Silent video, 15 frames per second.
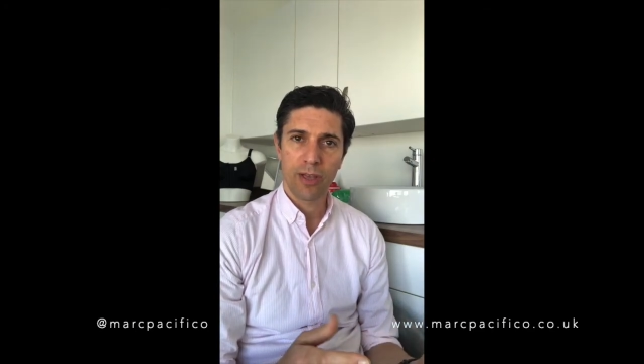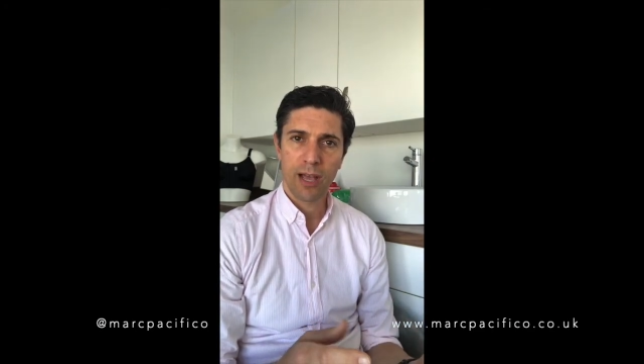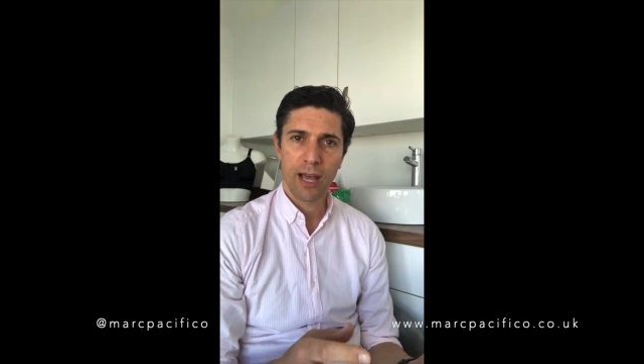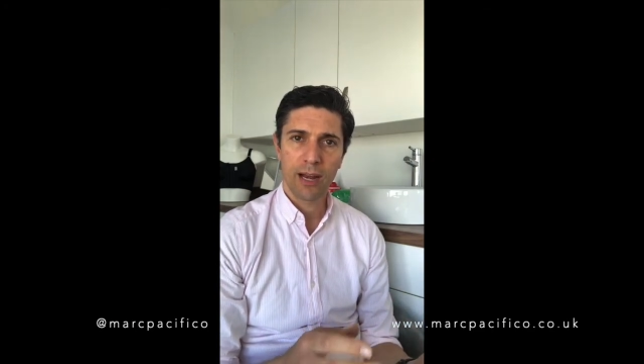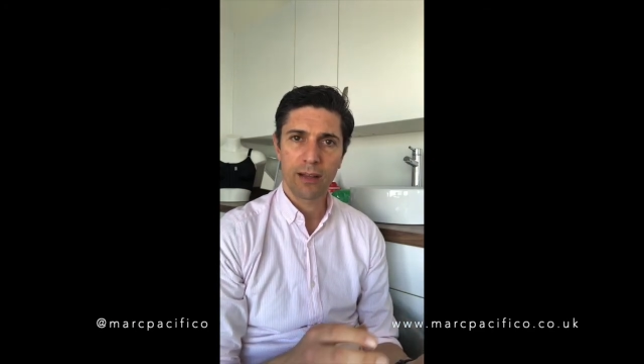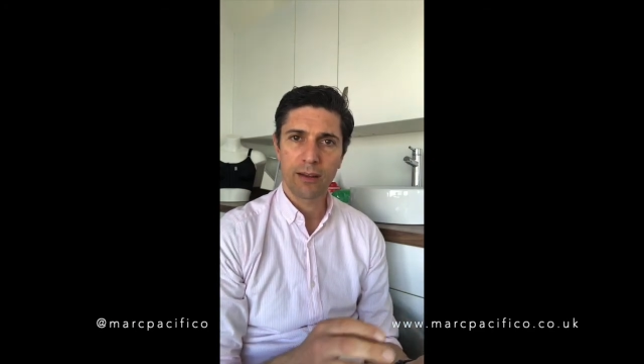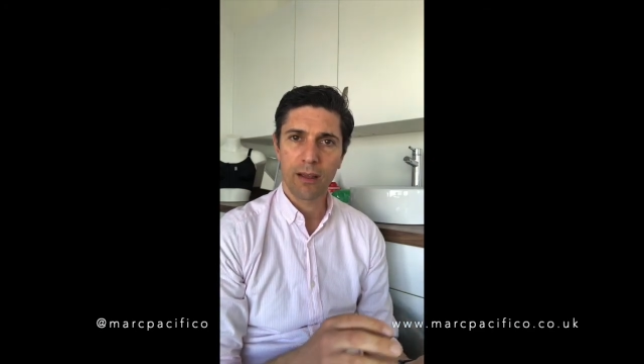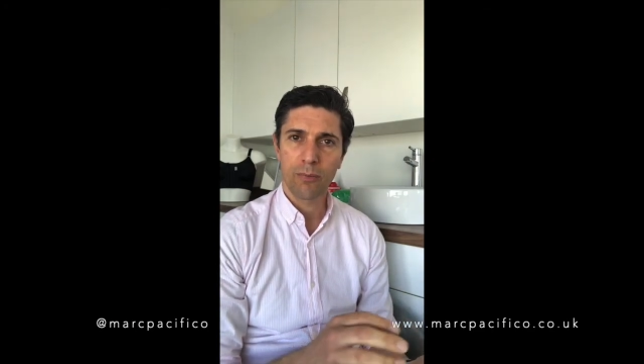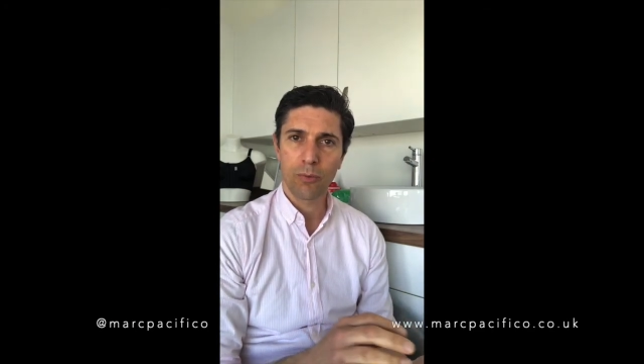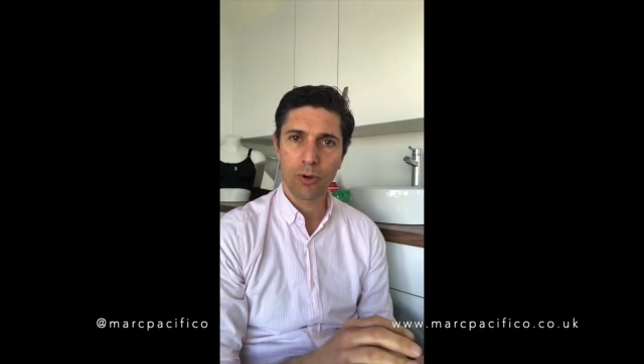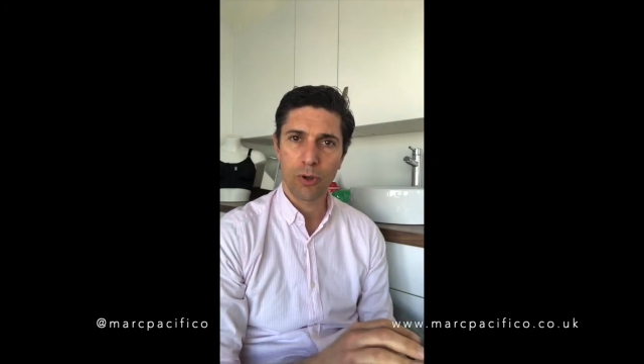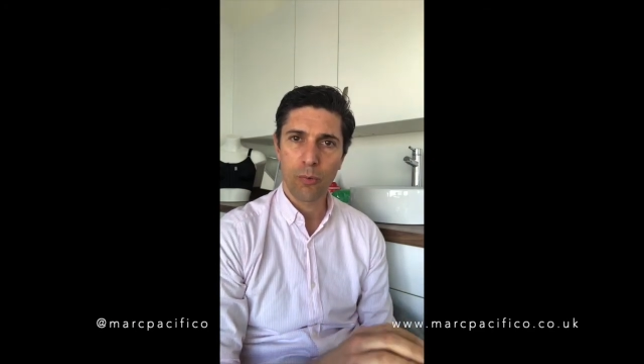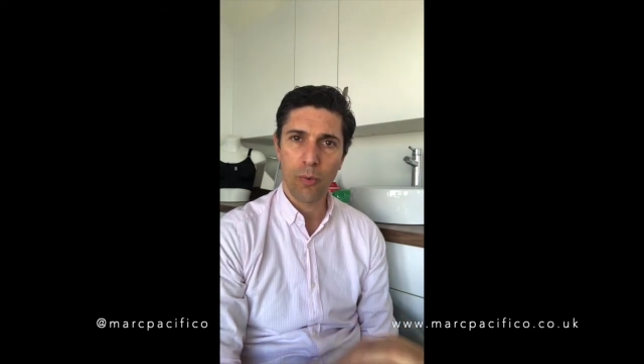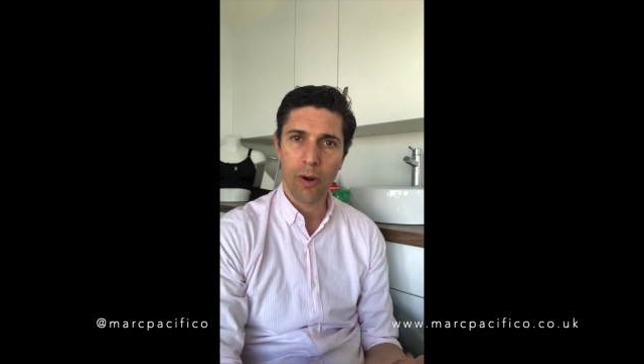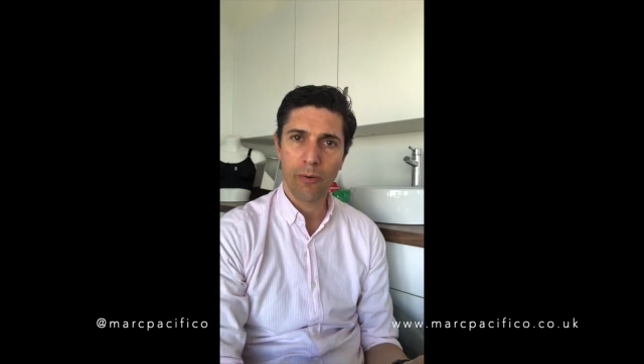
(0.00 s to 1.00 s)
and I don't want
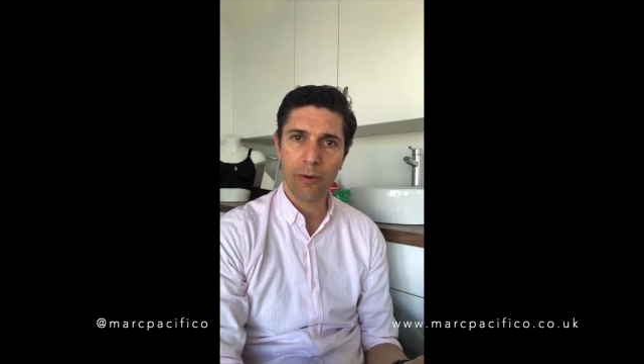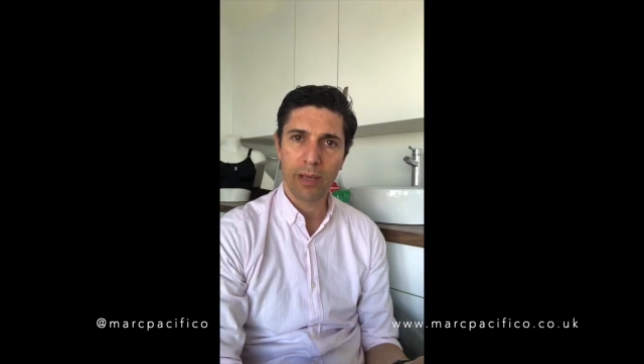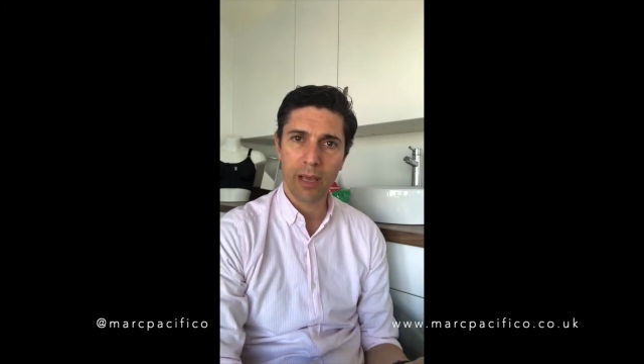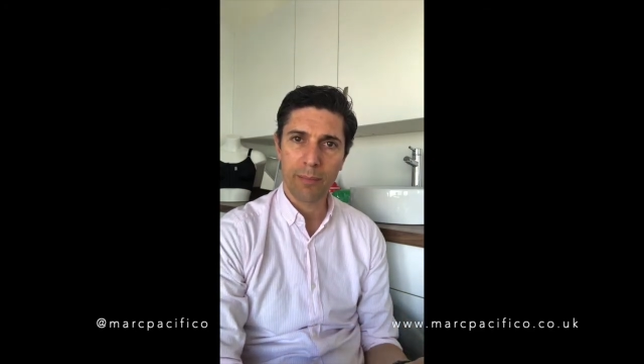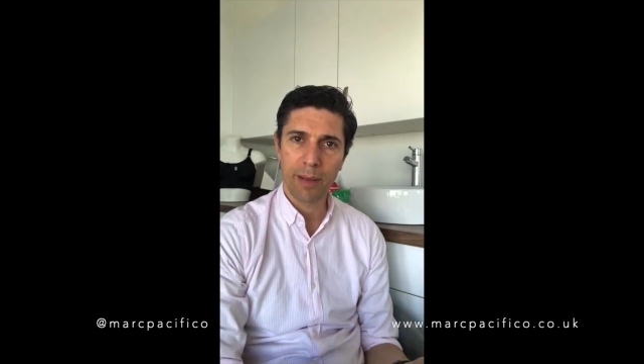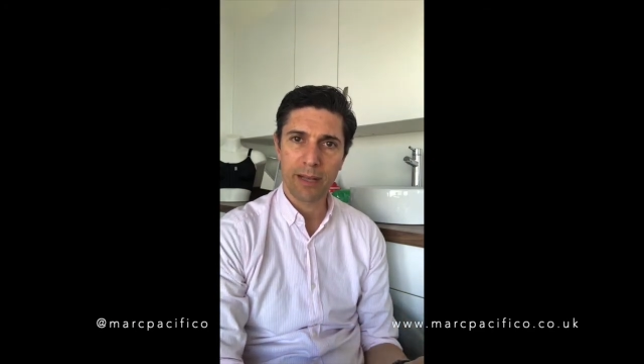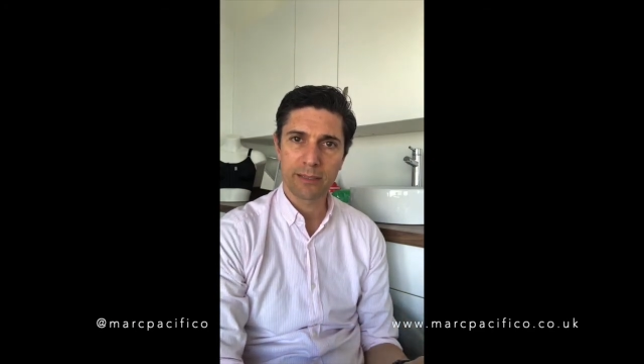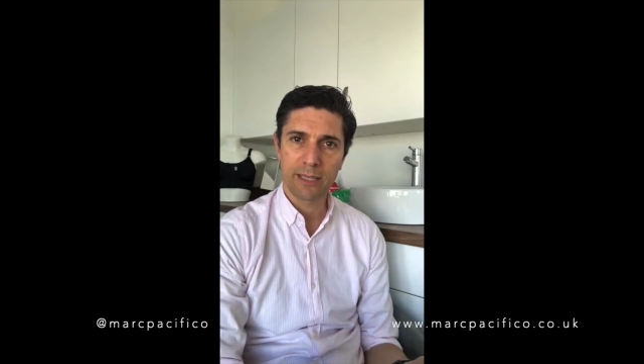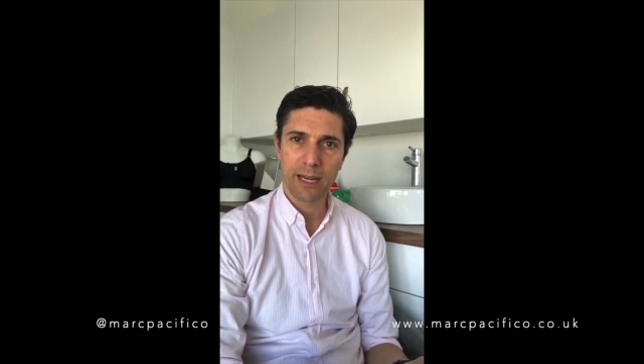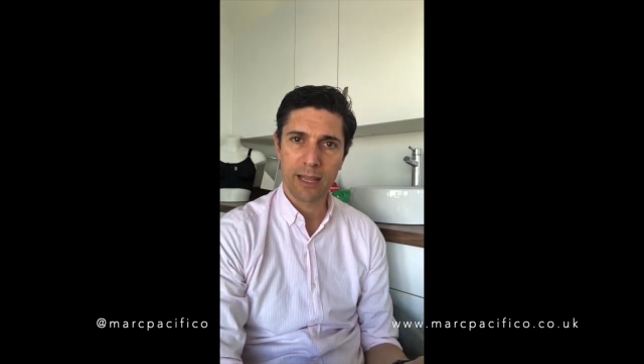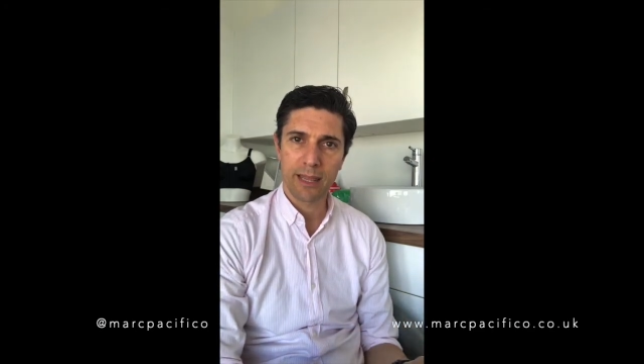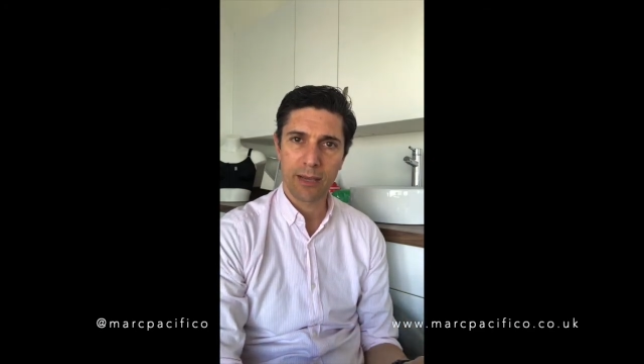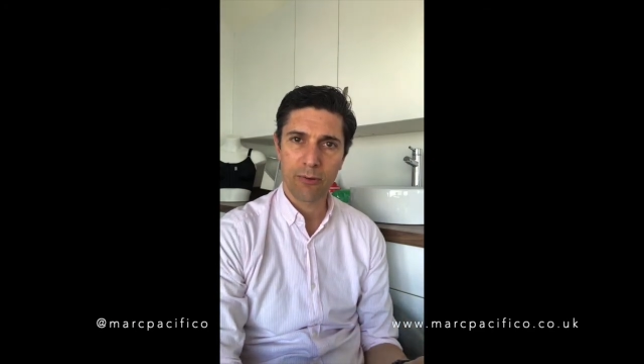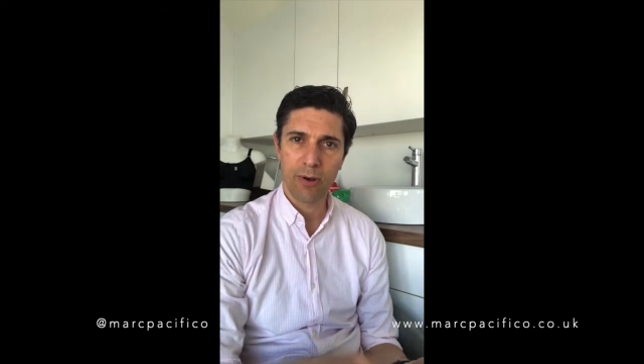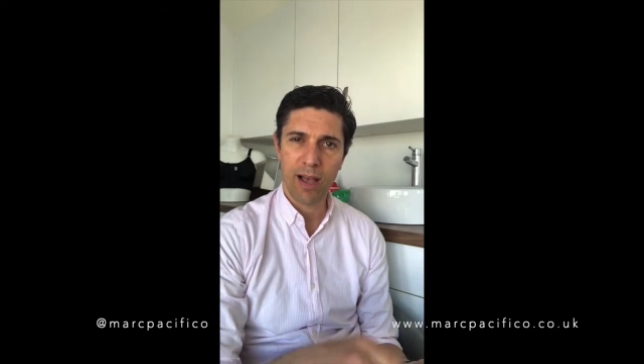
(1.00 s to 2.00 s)
you worrying about
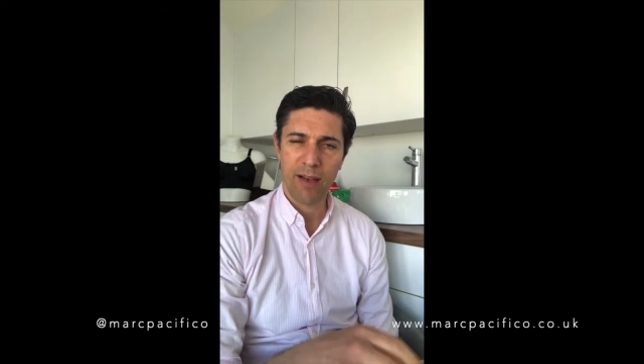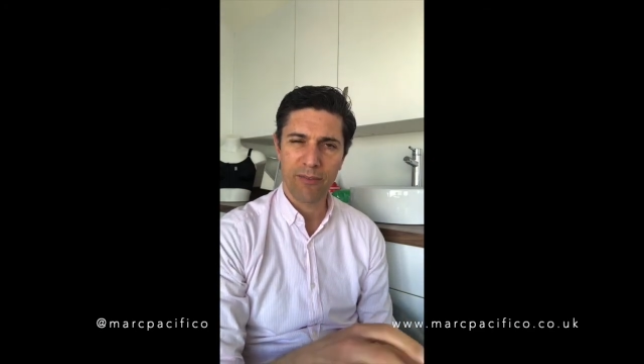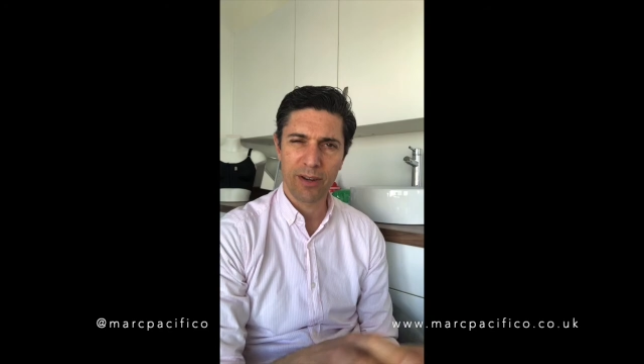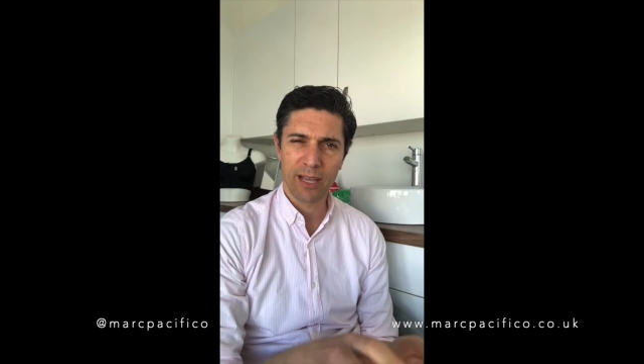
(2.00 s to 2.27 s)
anything or having